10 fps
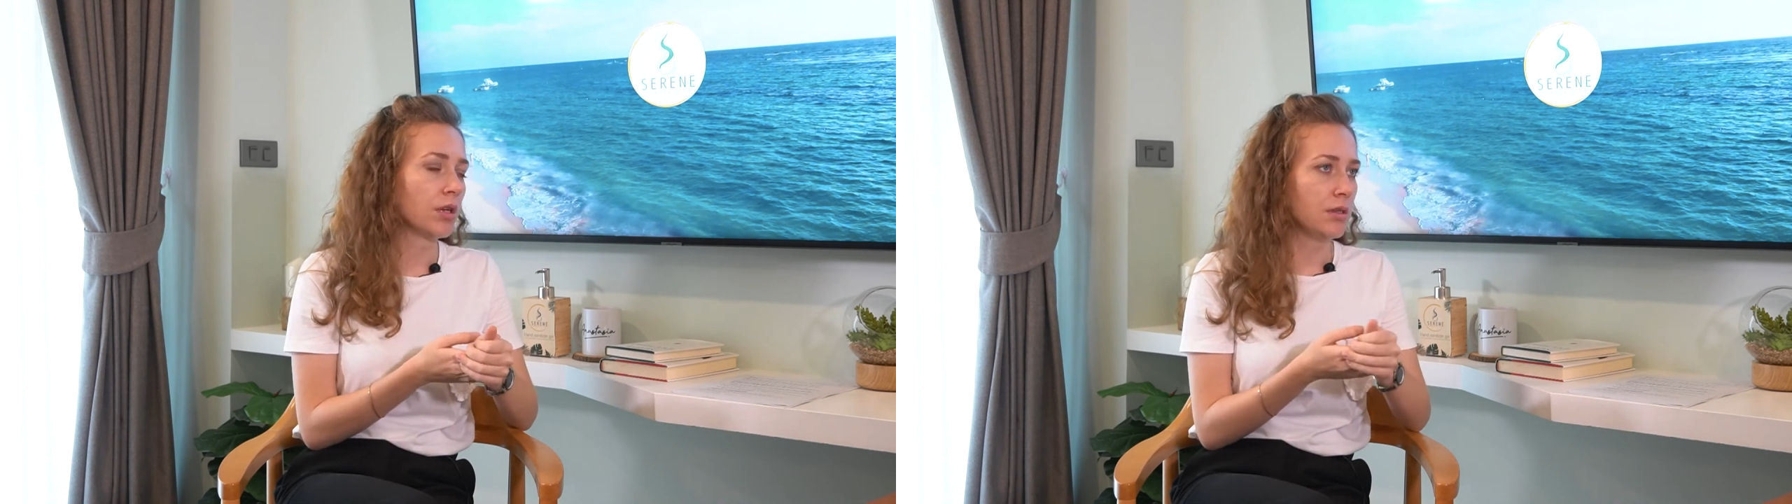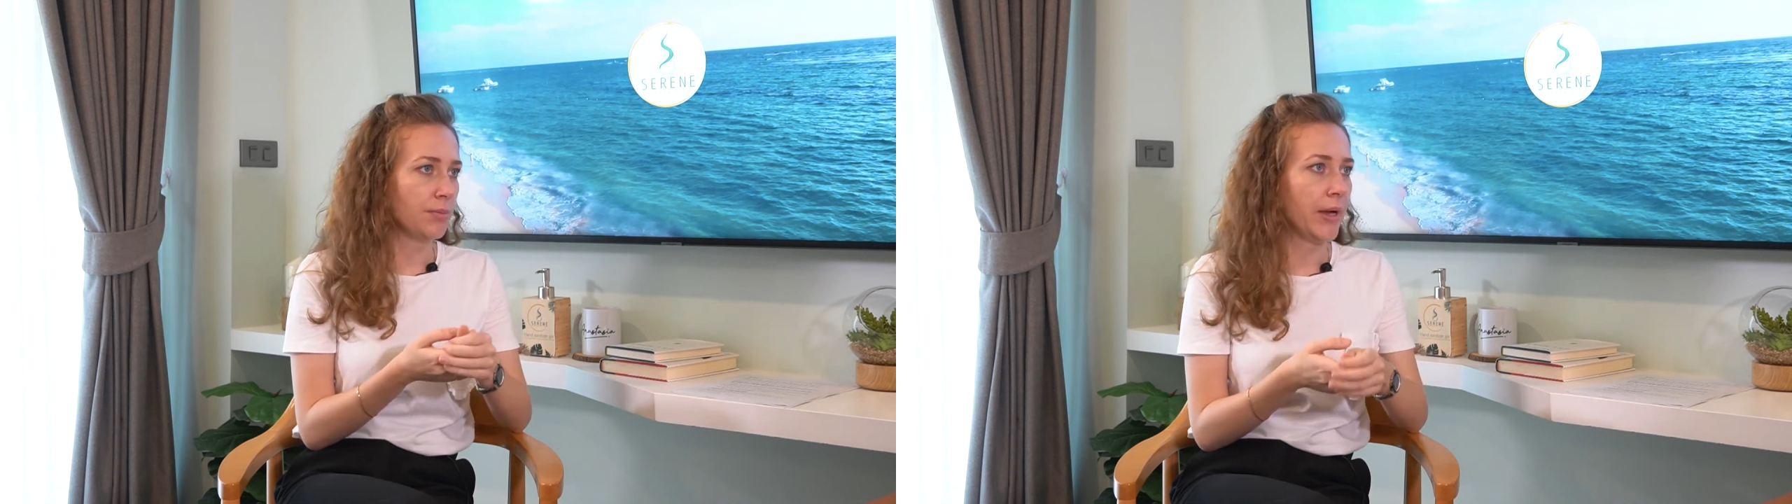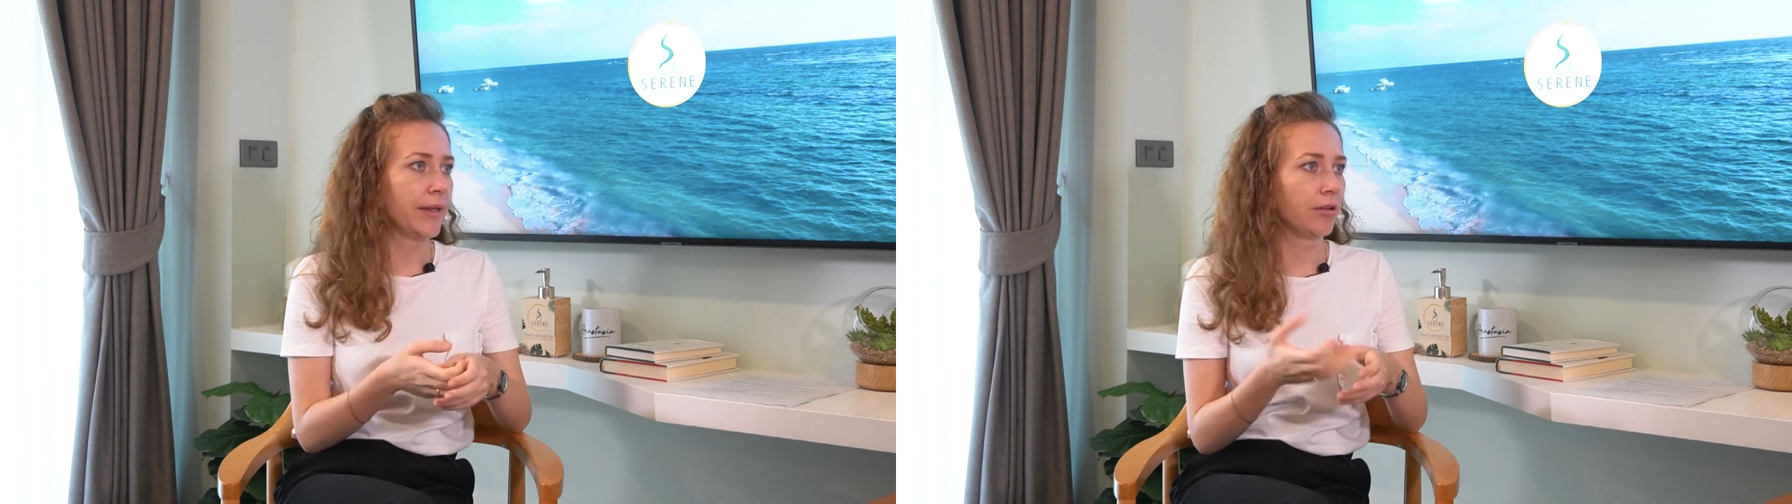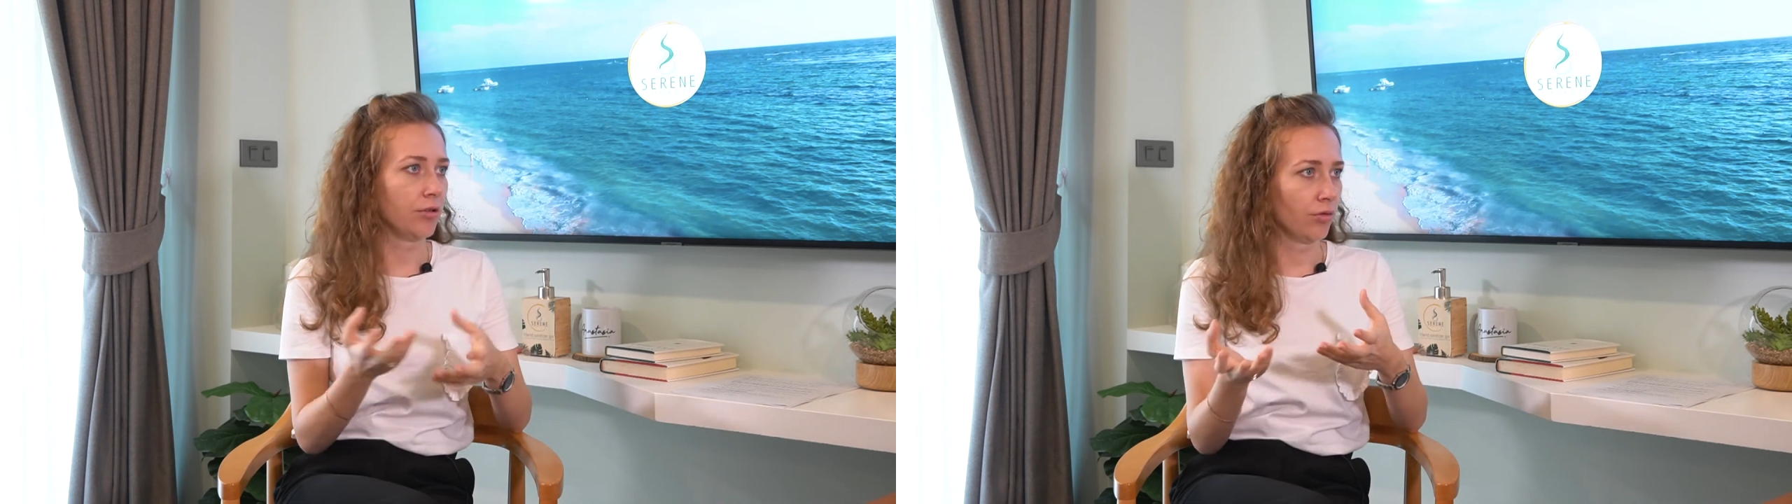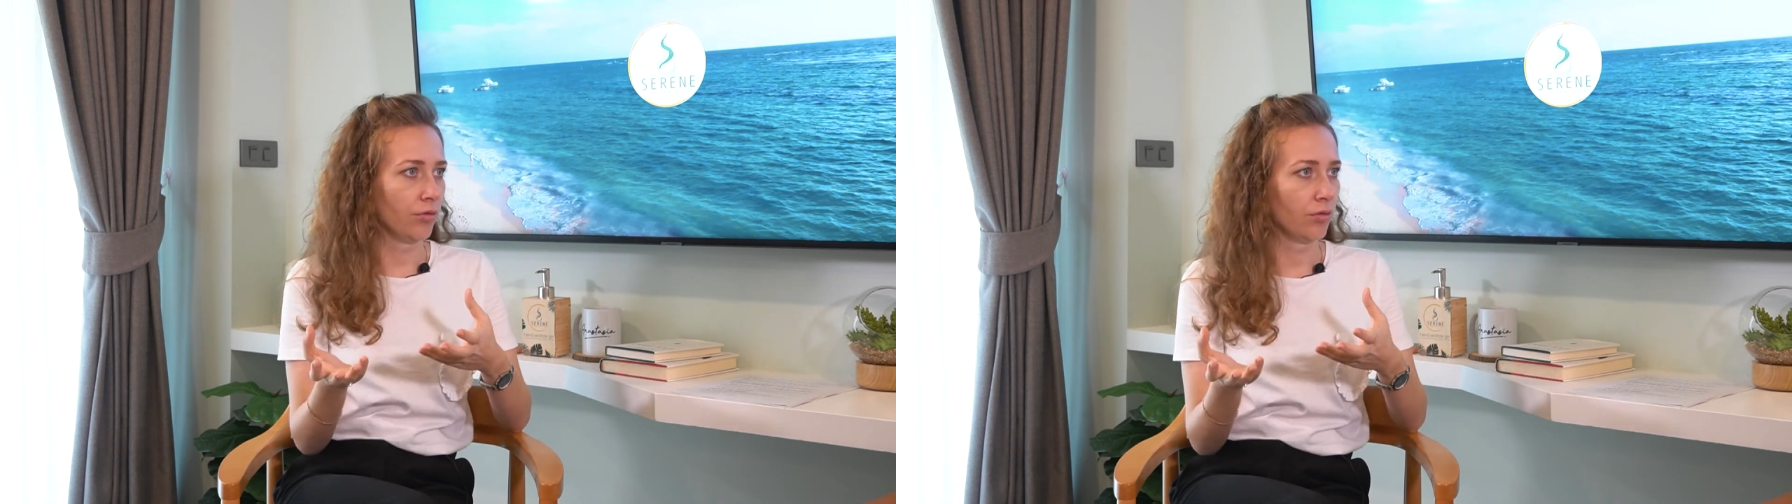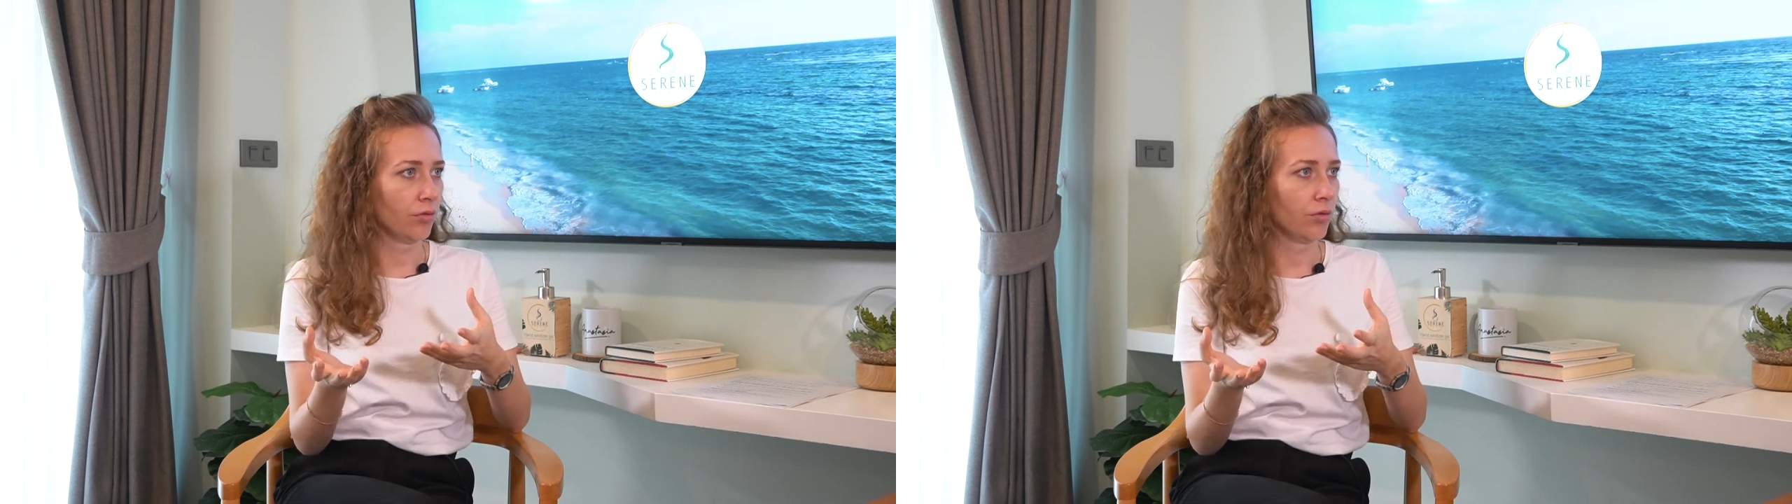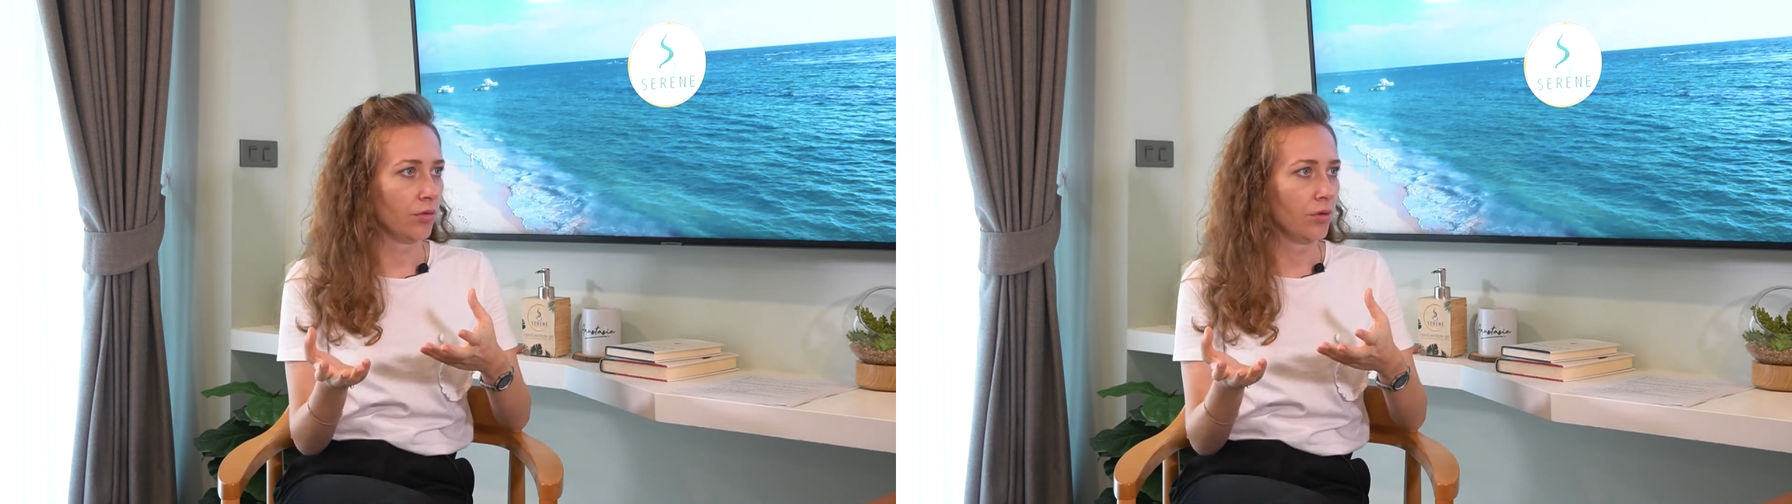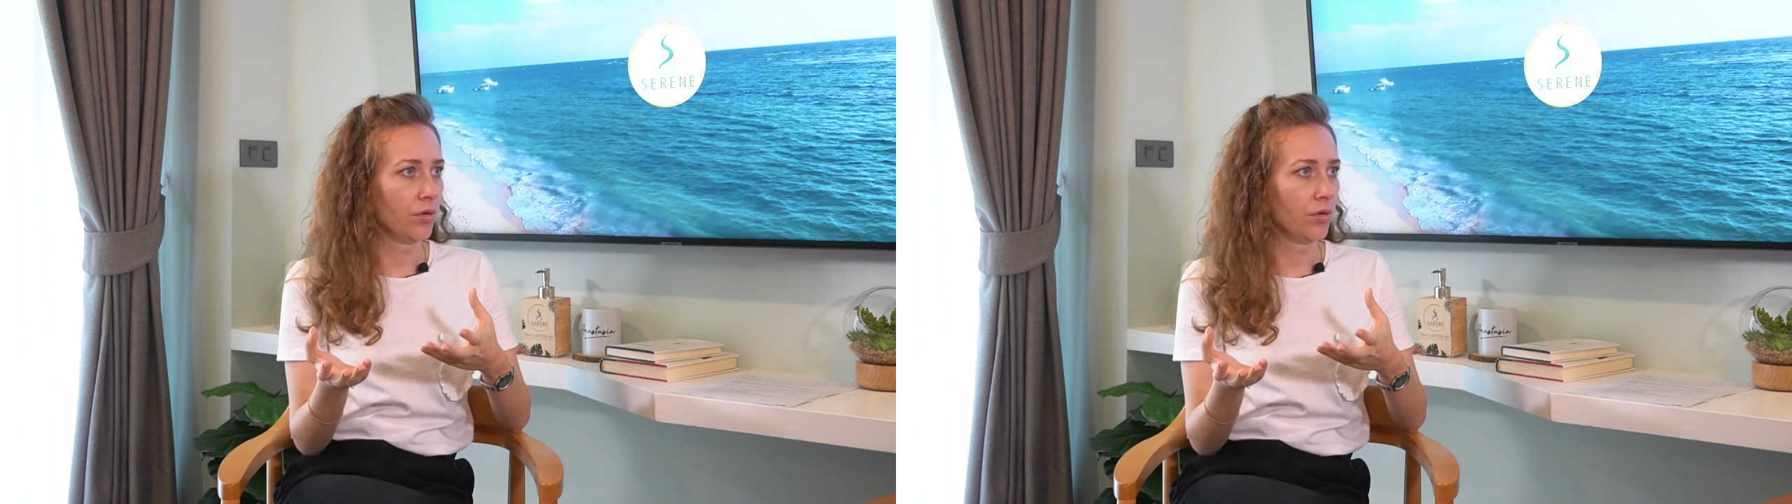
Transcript: it's better to